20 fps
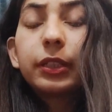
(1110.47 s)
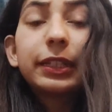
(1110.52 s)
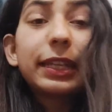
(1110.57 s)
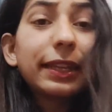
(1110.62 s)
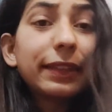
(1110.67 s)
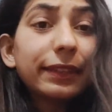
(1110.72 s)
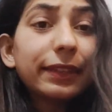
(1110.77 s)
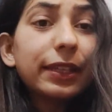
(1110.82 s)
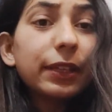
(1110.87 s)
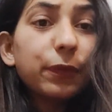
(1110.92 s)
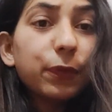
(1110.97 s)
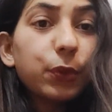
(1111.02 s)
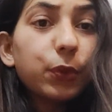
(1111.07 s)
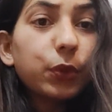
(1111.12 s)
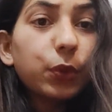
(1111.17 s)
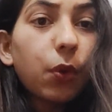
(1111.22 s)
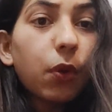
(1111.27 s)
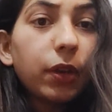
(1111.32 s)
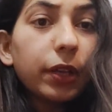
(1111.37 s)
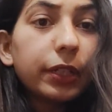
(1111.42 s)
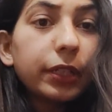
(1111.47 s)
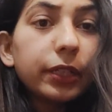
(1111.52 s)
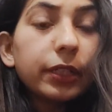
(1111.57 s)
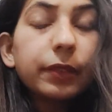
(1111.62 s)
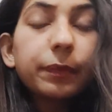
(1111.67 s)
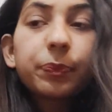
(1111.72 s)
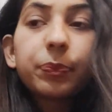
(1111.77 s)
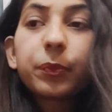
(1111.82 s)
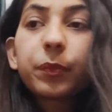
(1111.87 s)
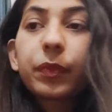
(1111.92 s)
testing food
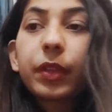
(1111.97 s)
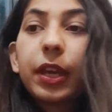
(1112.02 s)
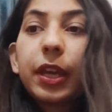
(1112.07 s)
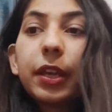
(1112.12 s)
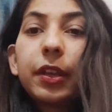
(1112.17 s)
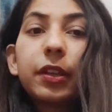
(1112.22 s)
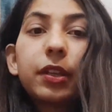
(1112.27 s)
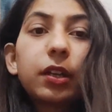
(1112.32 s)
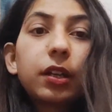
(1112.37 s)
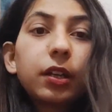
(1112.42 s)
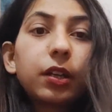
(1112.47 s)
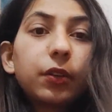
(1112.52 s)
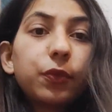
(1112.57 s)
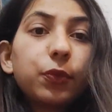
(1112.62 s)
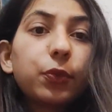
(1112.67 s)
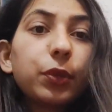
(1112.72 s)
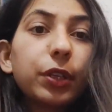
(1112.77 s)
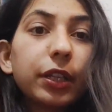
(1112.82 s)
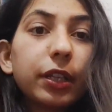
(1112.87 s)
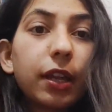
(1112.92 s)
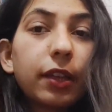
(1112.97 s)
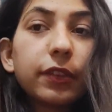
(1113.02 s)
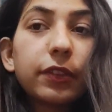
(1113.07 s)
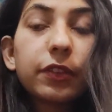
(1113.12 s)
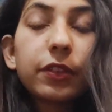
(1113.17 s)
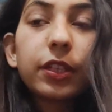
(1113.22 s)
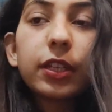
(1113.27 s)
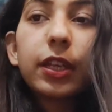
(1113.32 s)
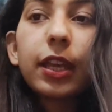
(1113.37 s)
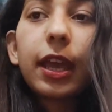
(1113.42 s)
quality in food
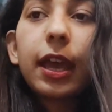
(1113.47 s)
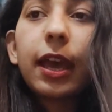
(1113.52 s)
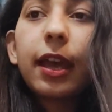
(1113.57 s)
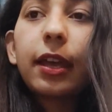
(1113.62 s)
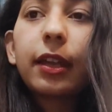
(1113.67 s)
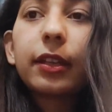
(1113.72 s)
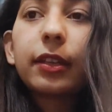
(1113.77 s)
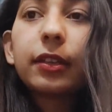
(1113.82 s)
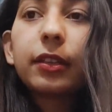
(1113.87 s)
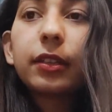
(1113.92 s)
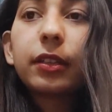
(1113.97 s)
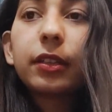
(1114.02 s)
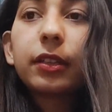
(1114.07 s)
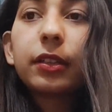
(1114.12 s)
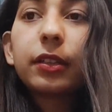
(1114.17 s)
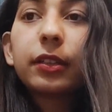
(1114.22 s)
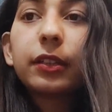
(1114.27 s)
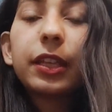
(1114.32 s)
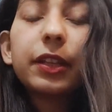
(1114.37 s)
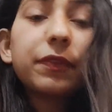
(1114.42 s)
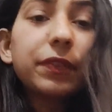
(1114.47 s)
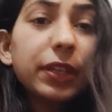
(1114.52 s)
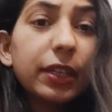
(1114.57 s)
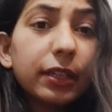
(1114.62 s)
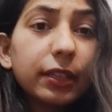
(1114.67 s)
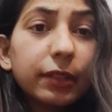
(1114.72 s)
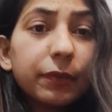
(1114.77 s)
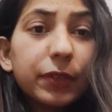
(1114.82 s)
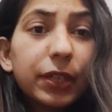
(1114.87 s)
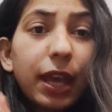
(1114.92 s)
industry. And then
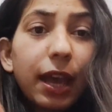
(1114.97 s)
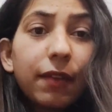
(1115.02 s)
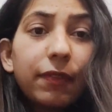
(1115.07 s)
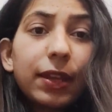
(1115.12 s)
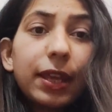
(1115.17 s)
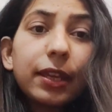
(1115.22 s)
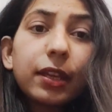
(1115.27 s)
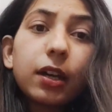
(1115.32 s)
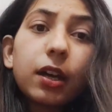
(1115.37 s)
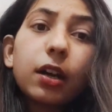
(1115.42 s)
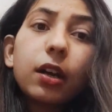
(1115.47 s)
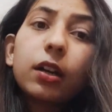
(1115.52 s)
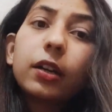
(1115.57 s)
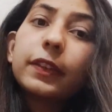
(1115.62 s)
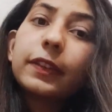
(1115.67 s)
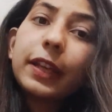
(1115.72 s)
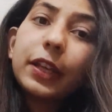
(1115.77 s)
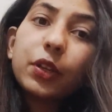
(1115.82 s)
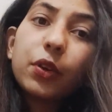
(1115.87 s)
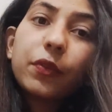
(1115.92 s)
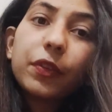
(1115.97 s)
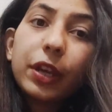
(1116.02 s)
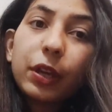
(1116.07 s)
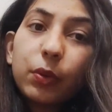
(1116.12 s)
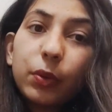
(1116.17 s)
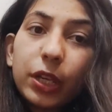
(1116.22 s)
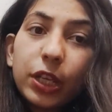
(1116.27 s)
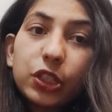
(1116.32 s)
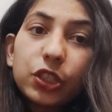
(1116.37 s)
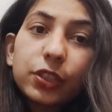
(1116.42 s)
we have a set of
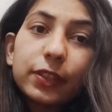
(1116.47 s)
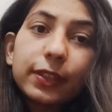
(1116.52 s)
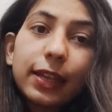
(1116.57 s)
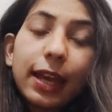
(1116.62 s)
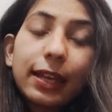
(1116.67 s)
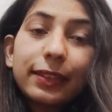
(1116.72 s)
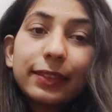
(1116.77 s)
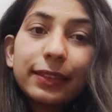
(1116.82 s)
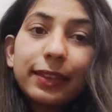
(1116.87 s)
regulations and